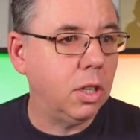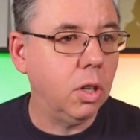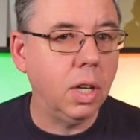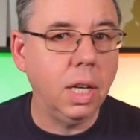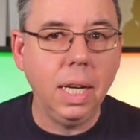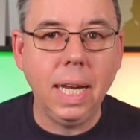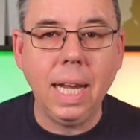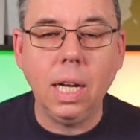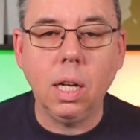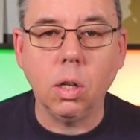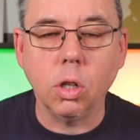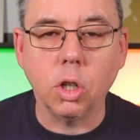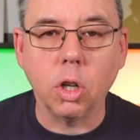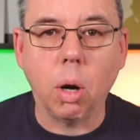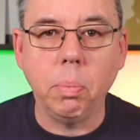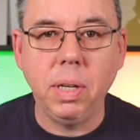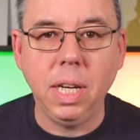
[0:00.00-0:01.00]
needle
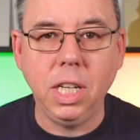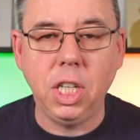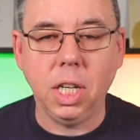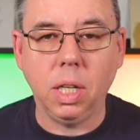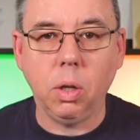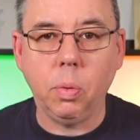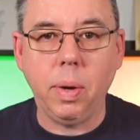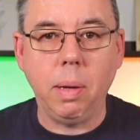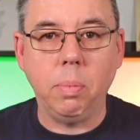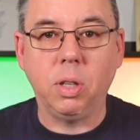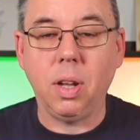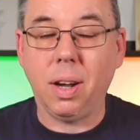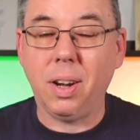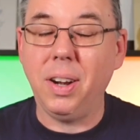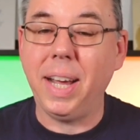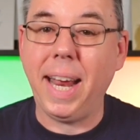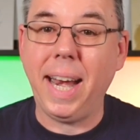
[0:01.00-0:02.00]
drop digital rip so I
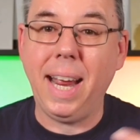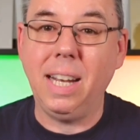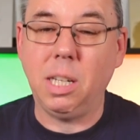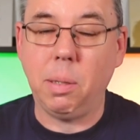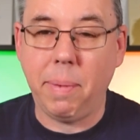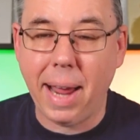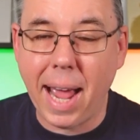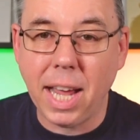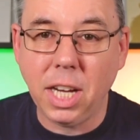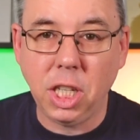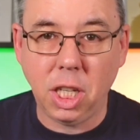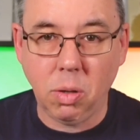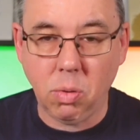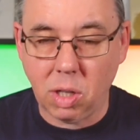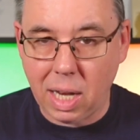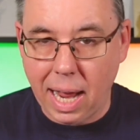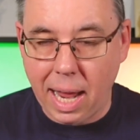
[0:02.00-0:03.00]
could get it into my
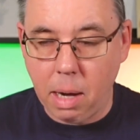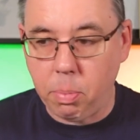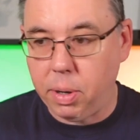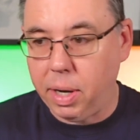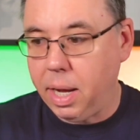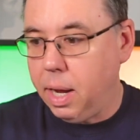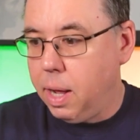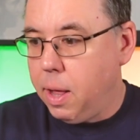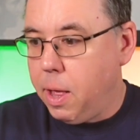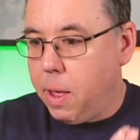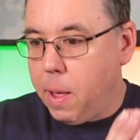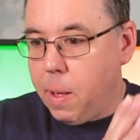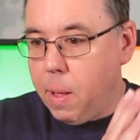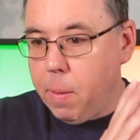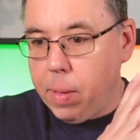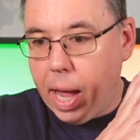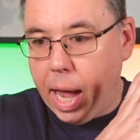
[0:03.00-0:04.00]
iTunes library,
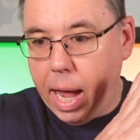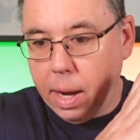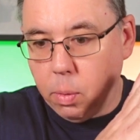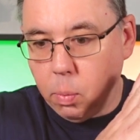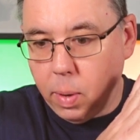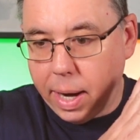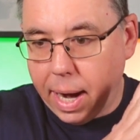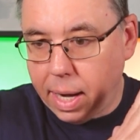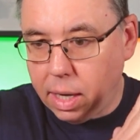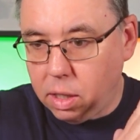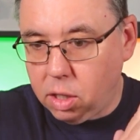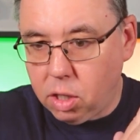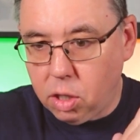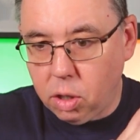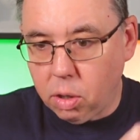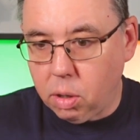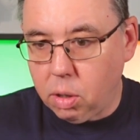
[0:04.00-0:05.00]
and when I
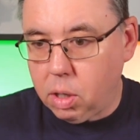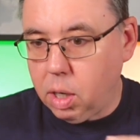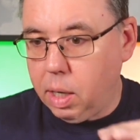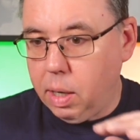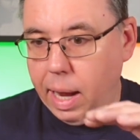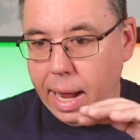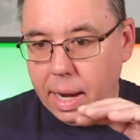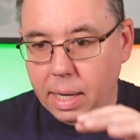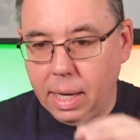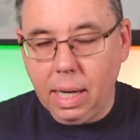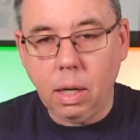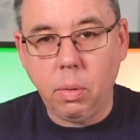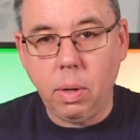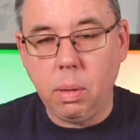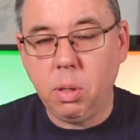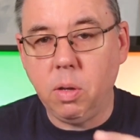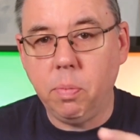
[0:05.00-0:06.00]
took needle
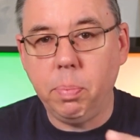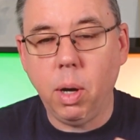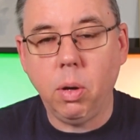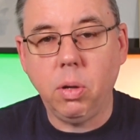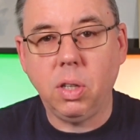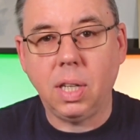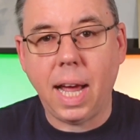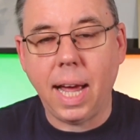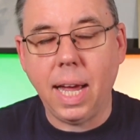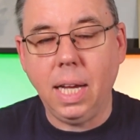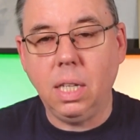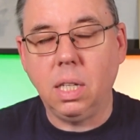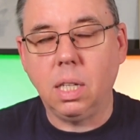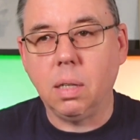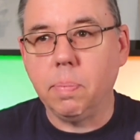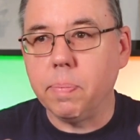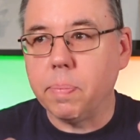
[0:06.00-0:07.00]
rips of both
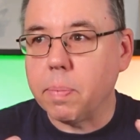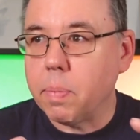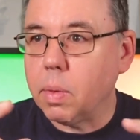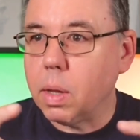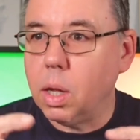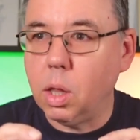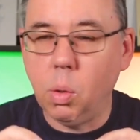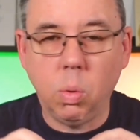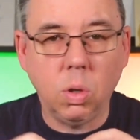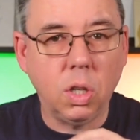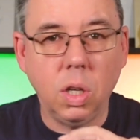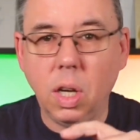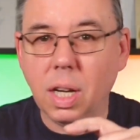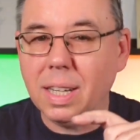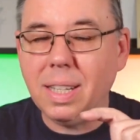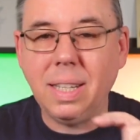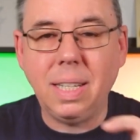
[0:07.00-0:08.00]
sides, there
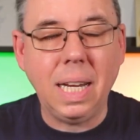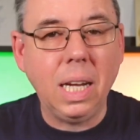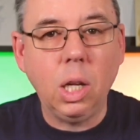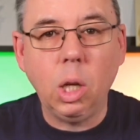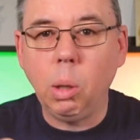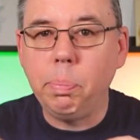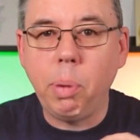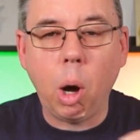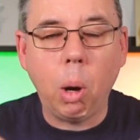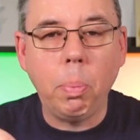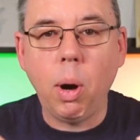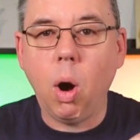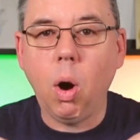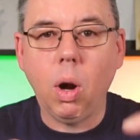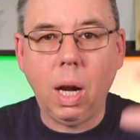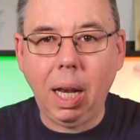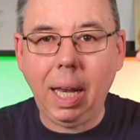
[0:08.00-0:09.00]
wasn't a single pop
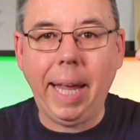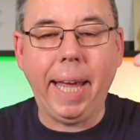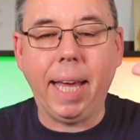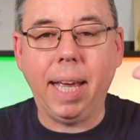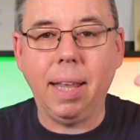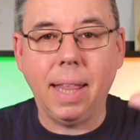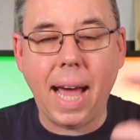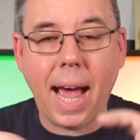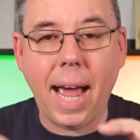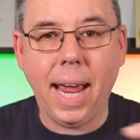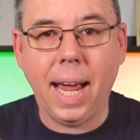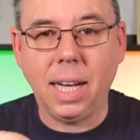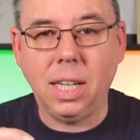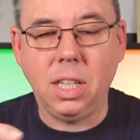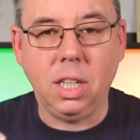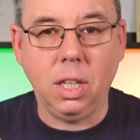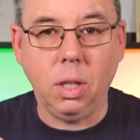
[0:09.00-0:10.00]
or click that I
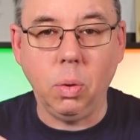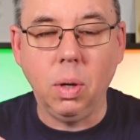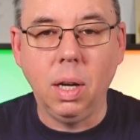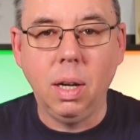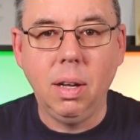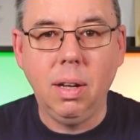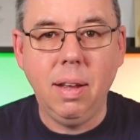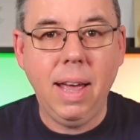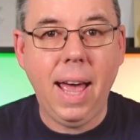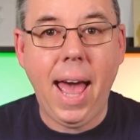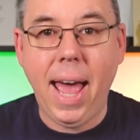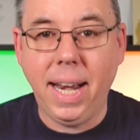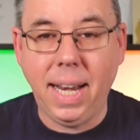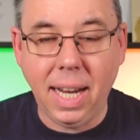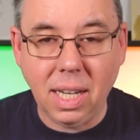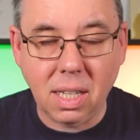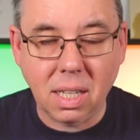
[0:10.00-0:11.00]
had to
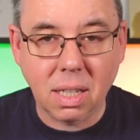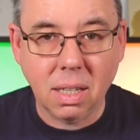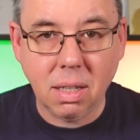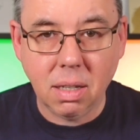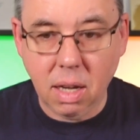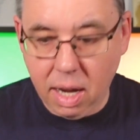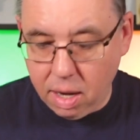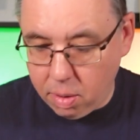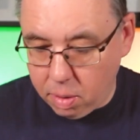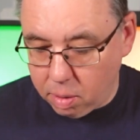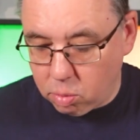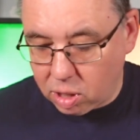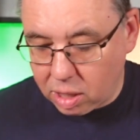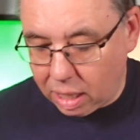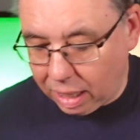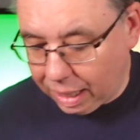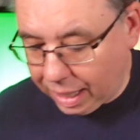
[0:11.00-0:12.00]
edit. It
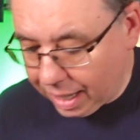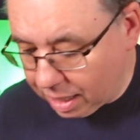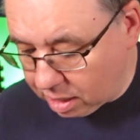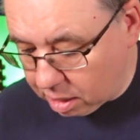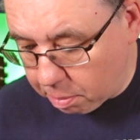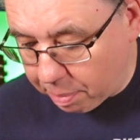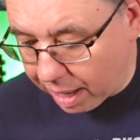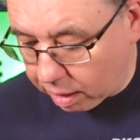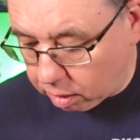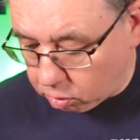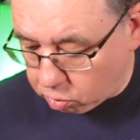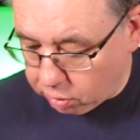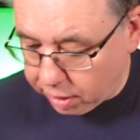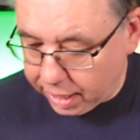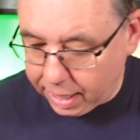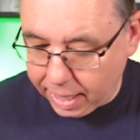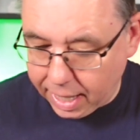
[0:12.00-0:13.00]
was clean as a bell,
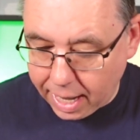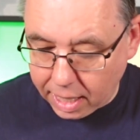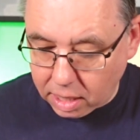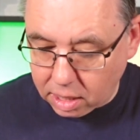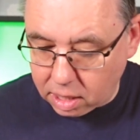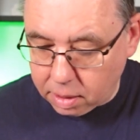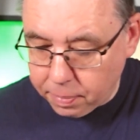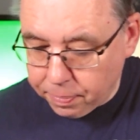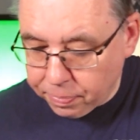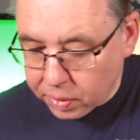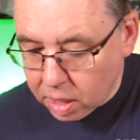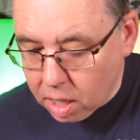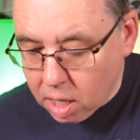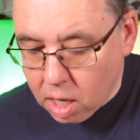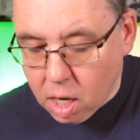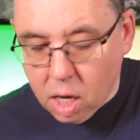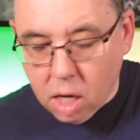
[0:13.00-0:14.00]
really nice.
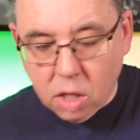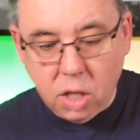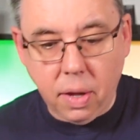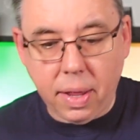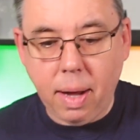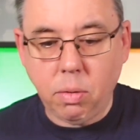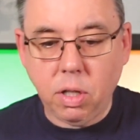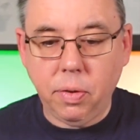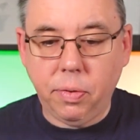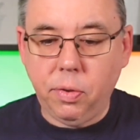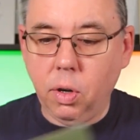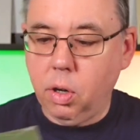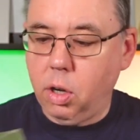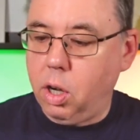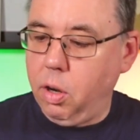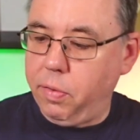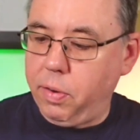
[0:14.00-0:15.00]
So that was the
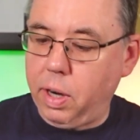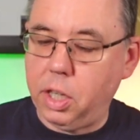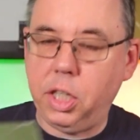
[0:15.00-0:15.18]
front cover I